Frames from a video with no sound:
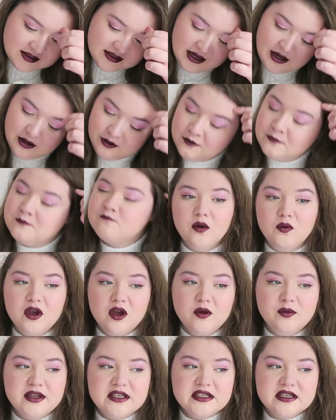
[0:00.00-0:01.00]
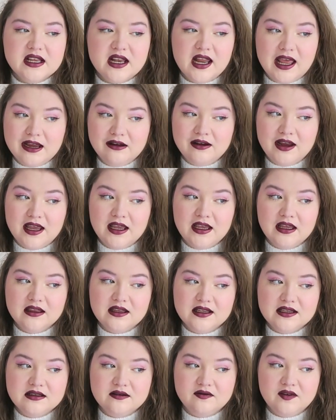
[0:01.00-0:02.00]
So, I will be declaring
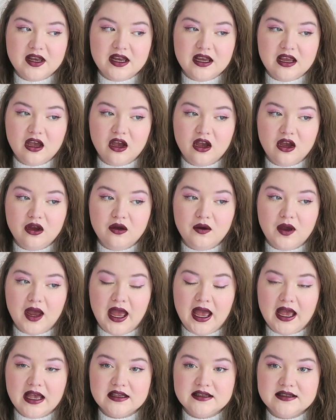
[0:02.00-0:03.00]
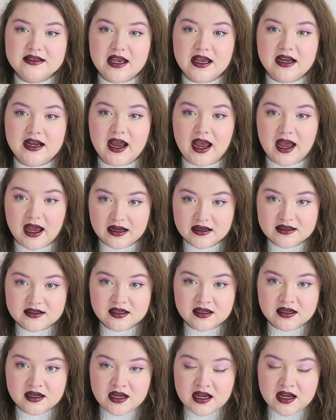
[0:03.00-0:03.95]
this video as an ad,